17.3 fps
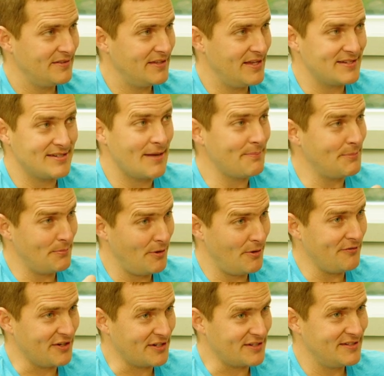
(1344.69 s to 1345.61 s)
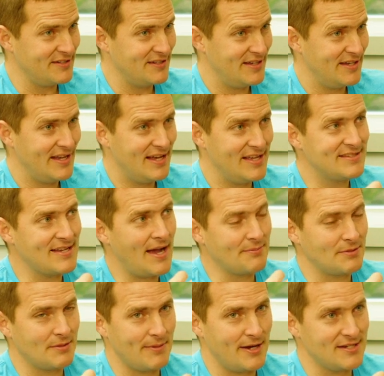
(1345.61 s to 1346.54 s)
It's not be perfect. It's
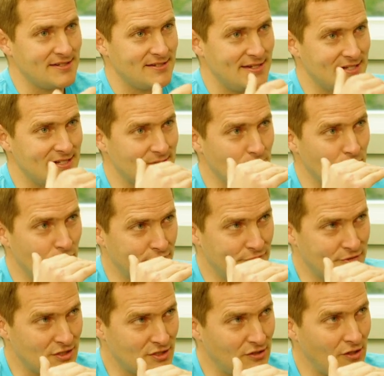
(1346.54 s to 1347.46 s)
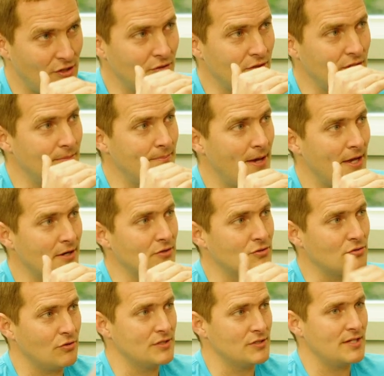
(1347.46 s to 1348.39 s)
optimized. It's move slowly better
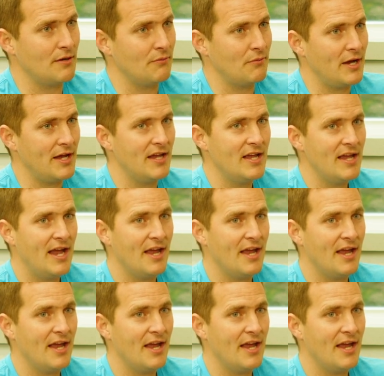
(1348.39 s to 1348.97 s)
towards that way.